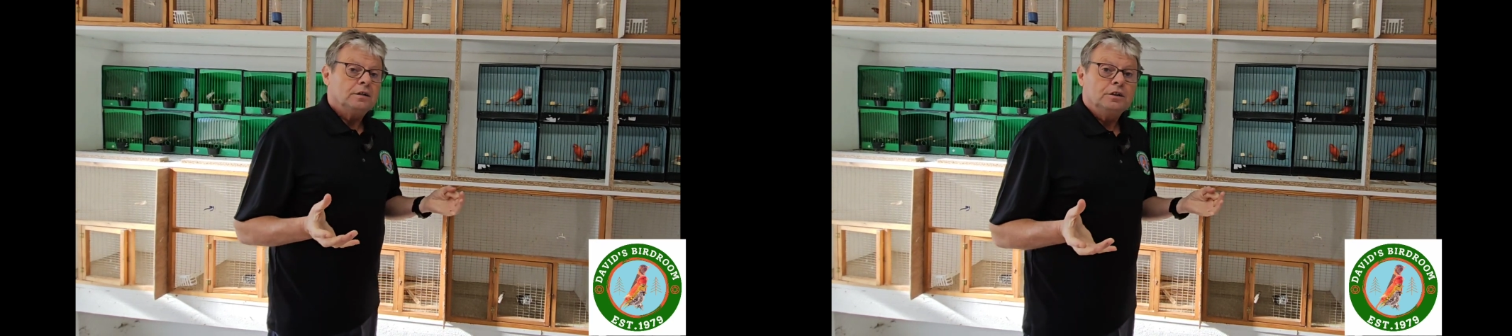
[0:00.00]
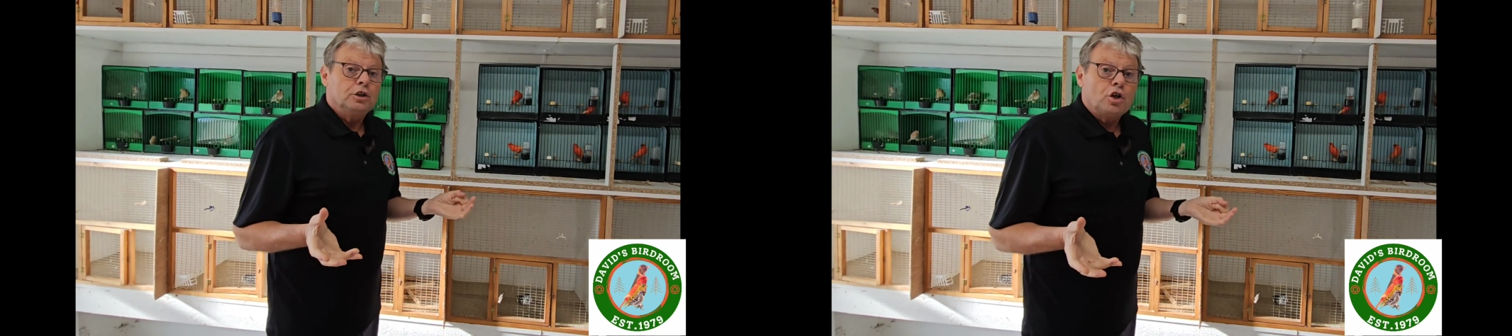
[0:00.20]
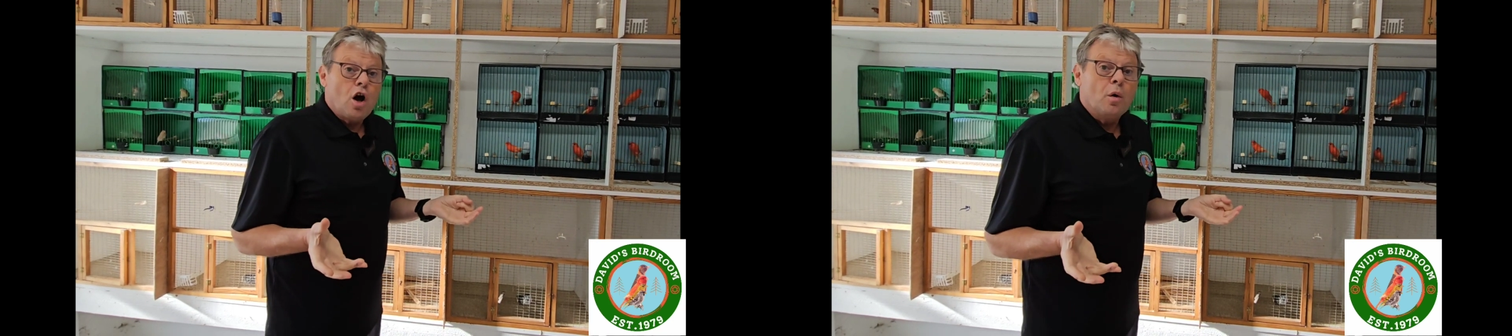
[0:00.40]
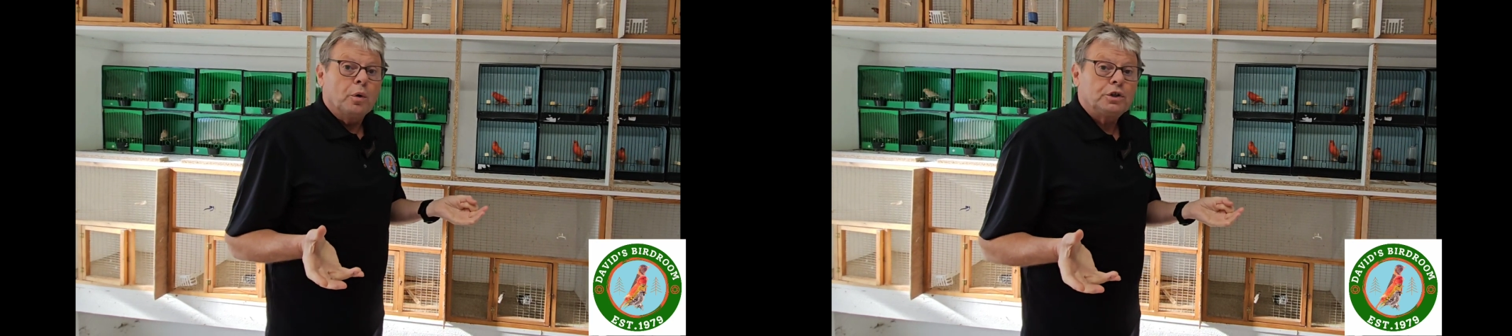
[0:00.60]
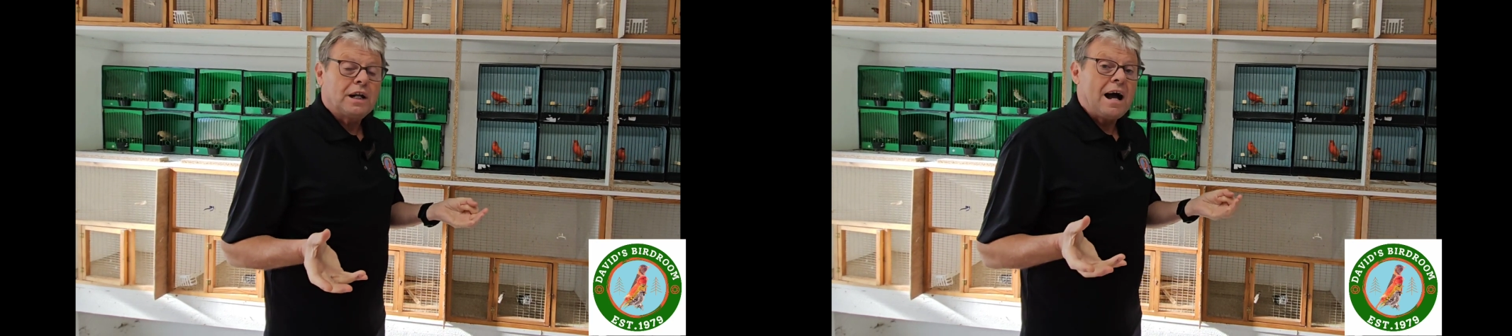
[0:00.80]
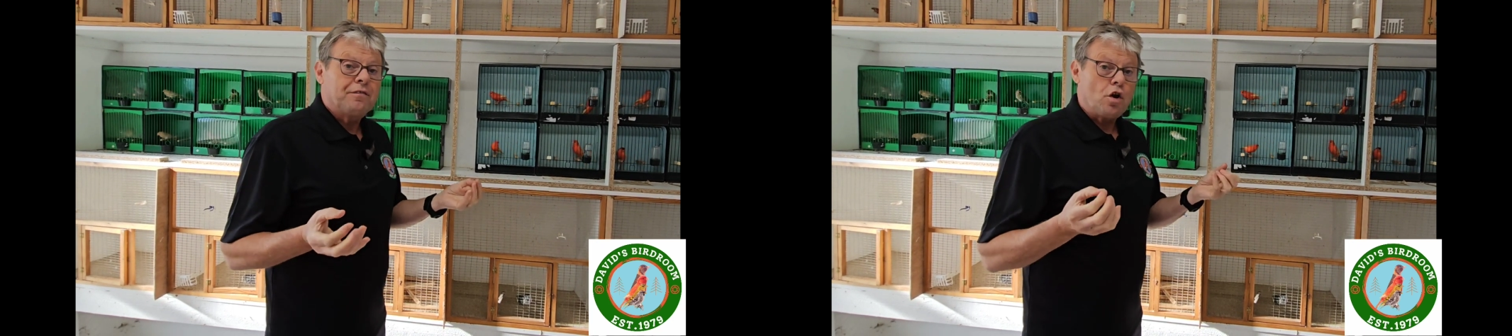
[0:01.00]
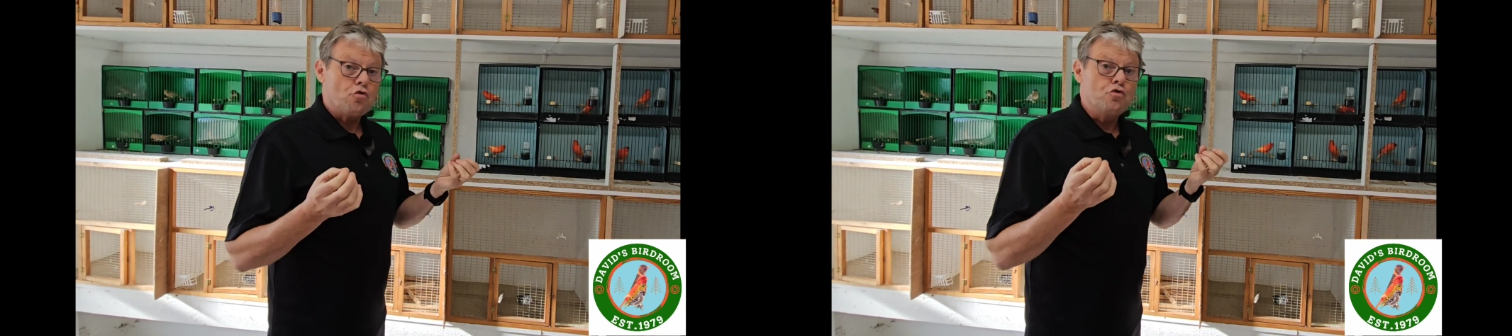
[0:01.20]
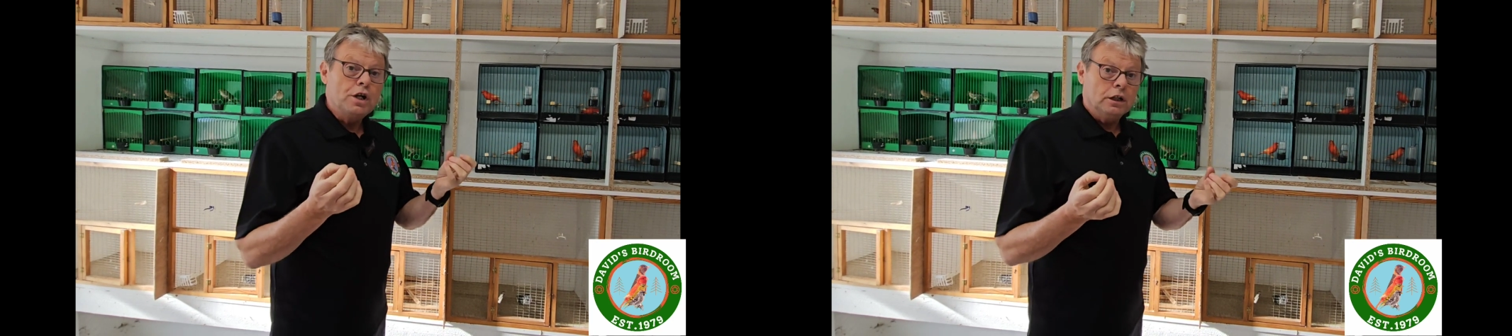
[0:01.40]
There's nothing worse than having a
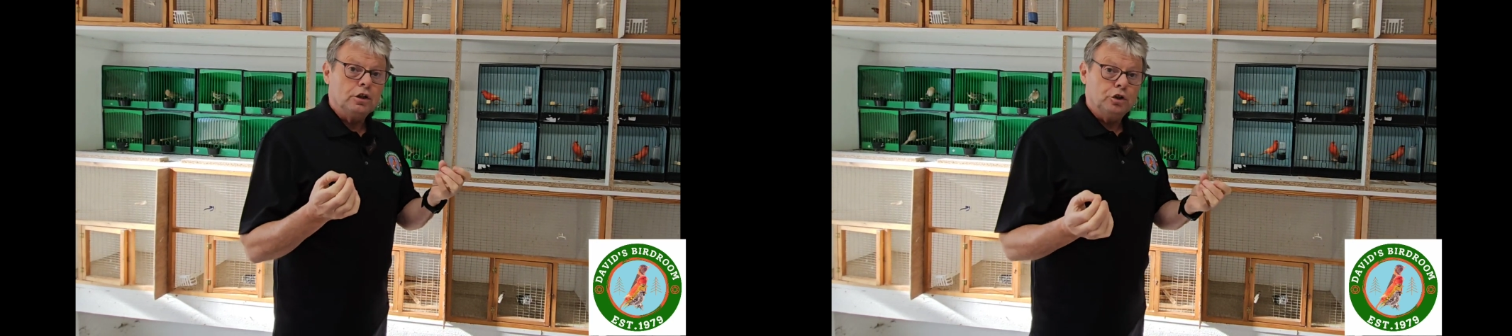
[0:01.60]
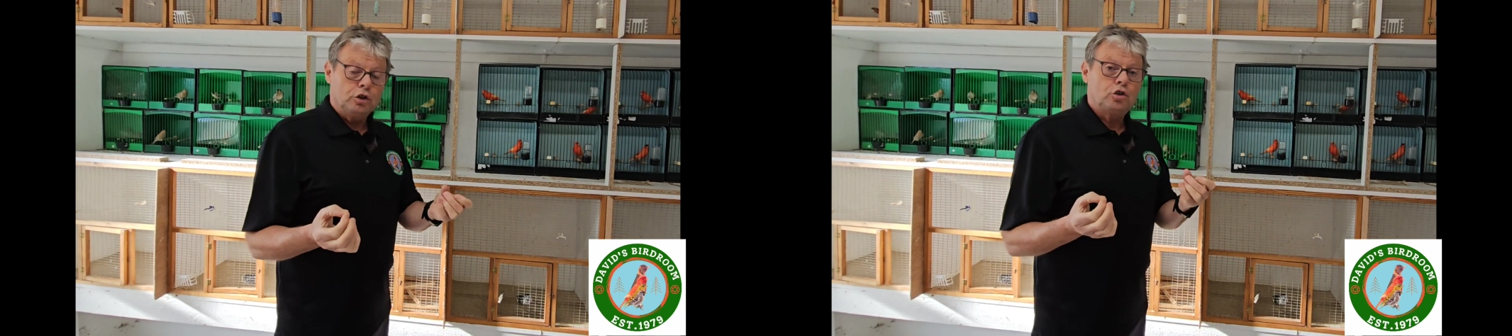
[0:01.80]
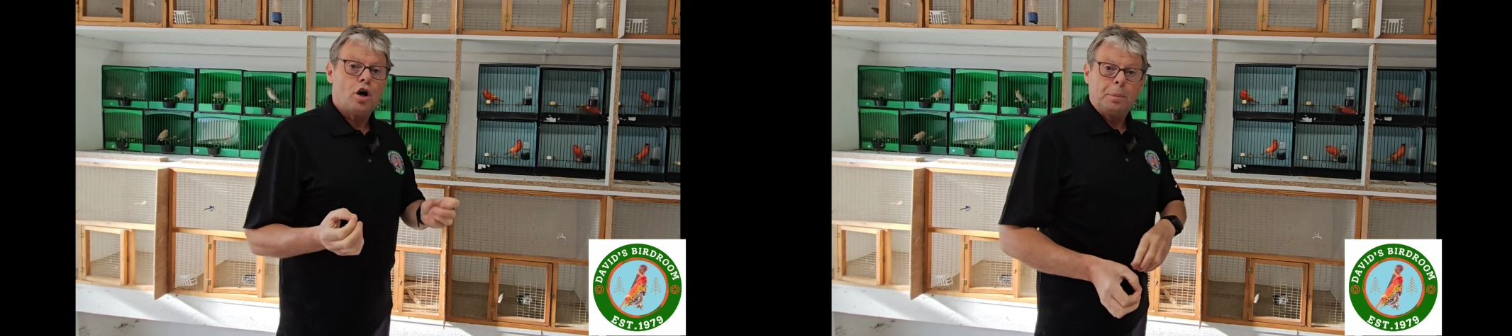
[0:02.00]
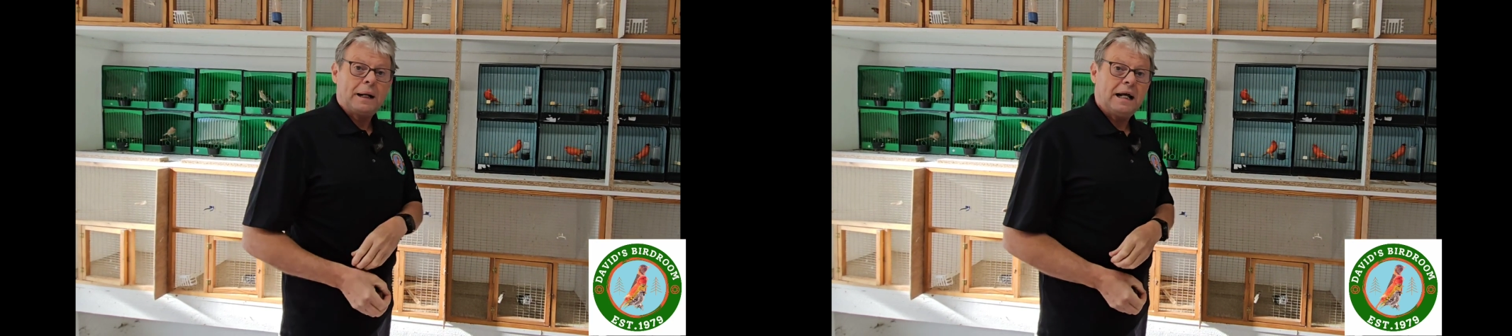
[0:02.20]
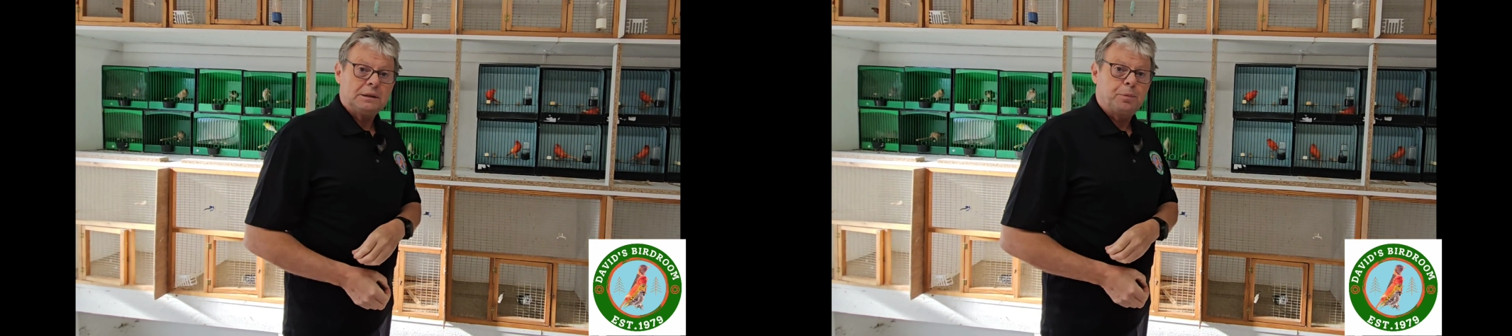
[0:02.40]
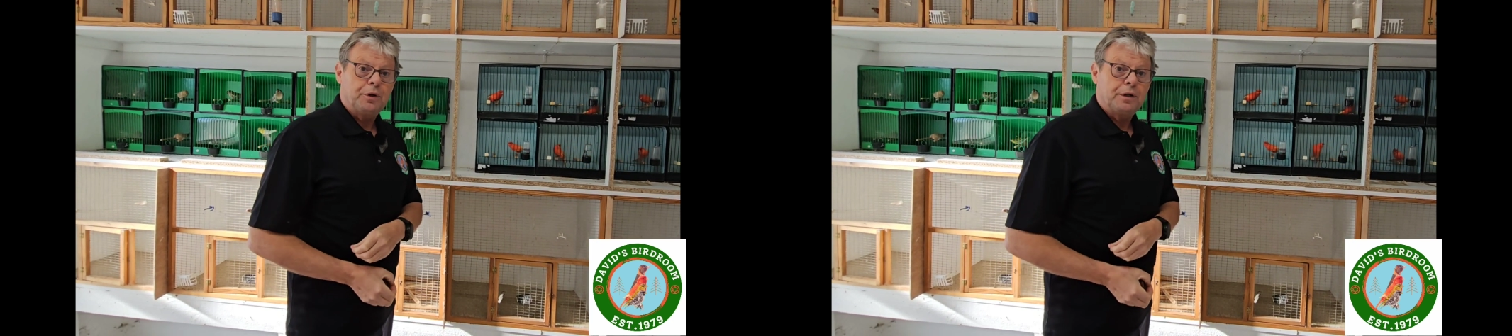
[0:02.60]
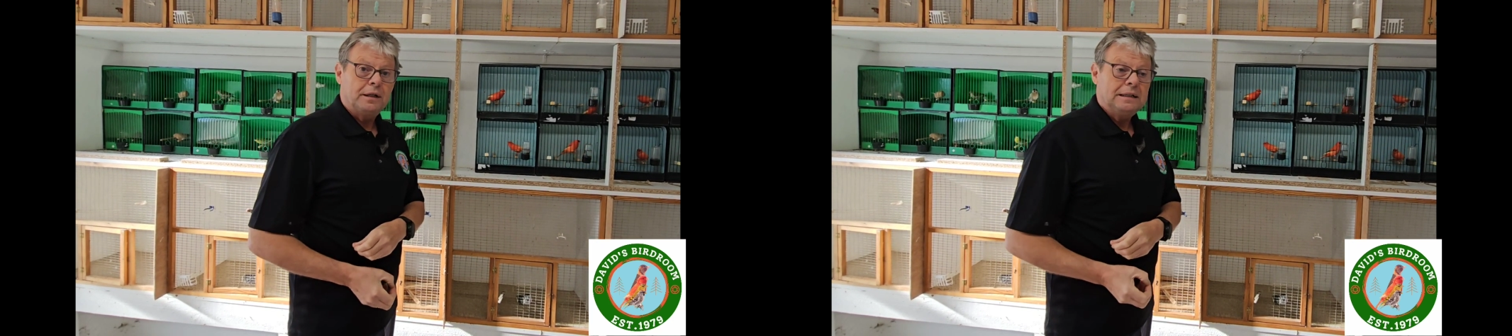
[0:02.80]
real good top class bird,